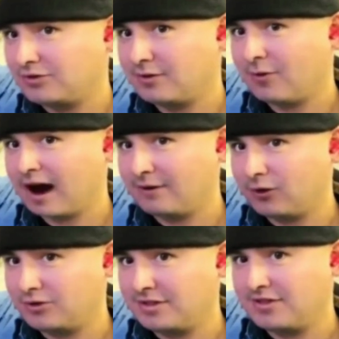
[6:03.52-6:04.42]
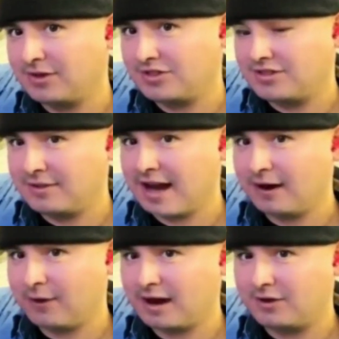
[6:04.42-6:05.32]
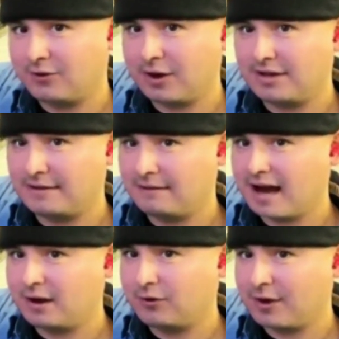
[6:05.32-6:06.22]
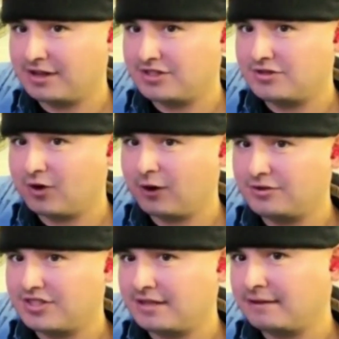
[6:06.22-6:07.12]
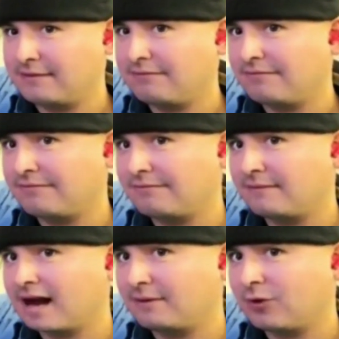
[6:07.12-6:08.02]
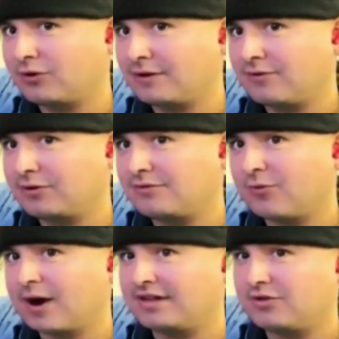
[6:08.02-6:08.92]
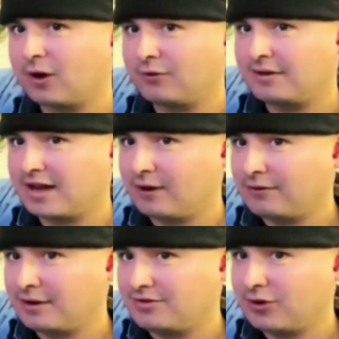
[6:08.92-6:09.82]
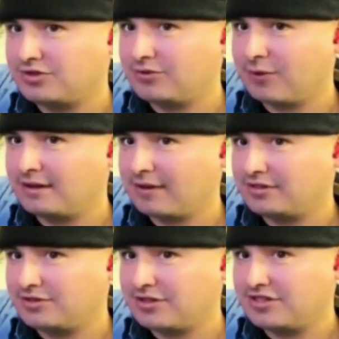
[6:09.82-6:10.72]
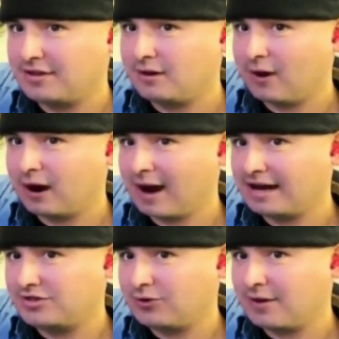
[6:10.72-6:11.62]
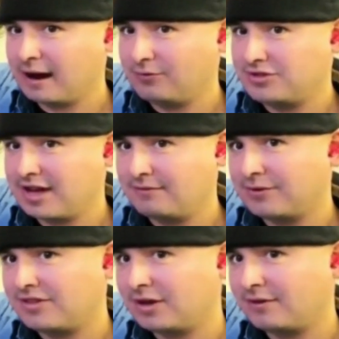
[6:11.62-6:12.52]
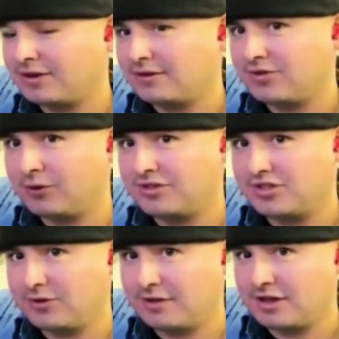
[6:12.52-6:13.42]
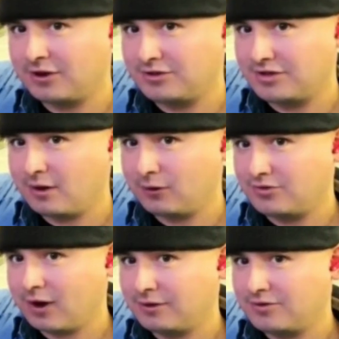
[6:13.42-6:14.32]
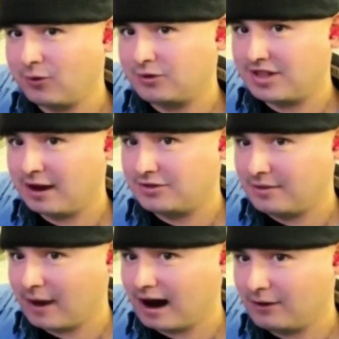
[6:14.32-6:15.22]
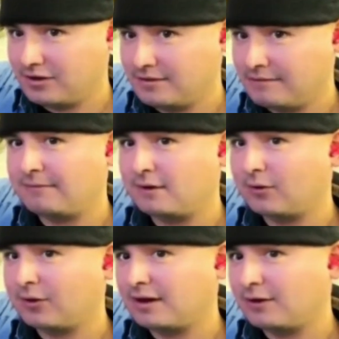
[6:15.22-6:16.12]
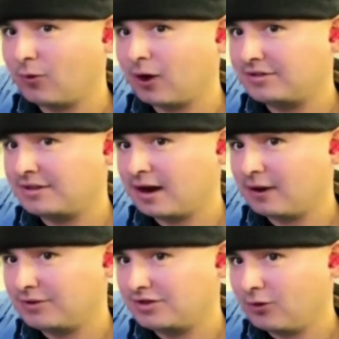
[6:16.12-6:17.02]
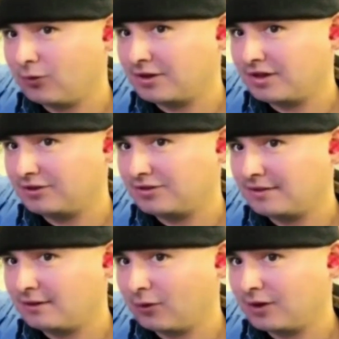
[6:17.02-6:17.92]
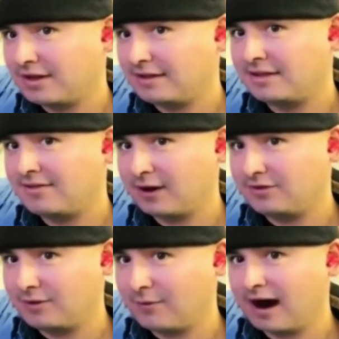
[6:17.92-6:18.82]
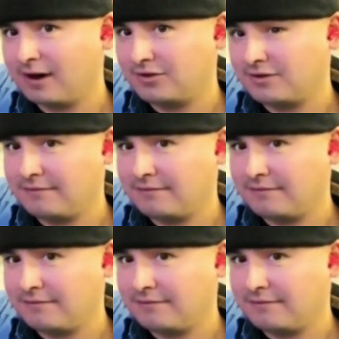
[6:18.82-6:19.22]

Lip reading: of rivals such as the Cadillac Lyriq and the Lexus RZ. And both of those brands only cover the first maintenance visit, while Acura covers everything for the first 2 years, or 24,000 miles. Limited warranty covers 4 years, or 50,000 miles.